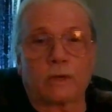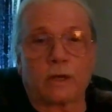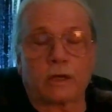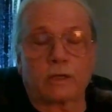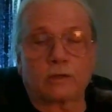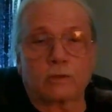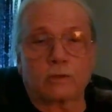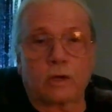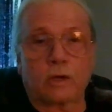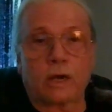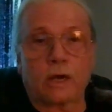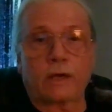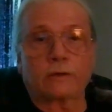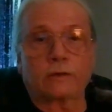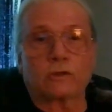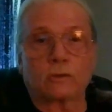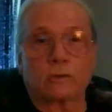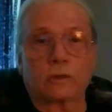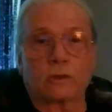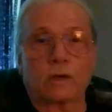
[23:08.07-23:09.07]
I try
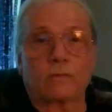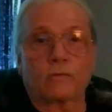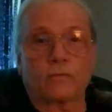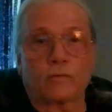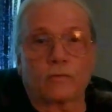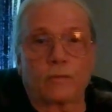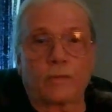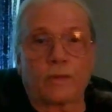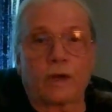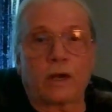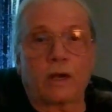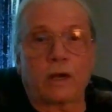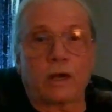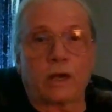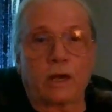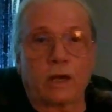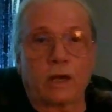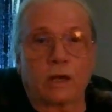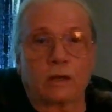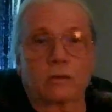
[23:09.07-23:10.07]
to come from that
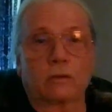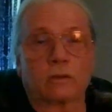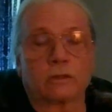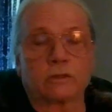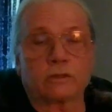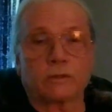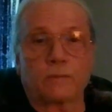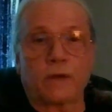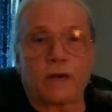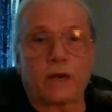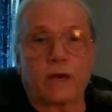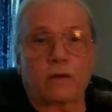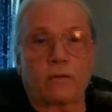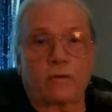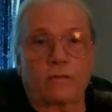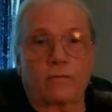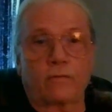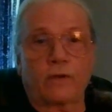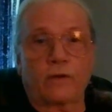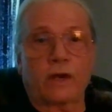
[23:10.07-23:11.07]
angle. As a matter
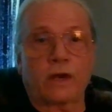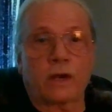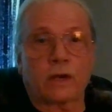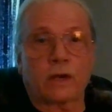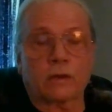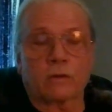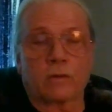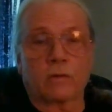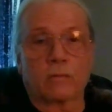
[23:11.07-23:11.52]
of fact,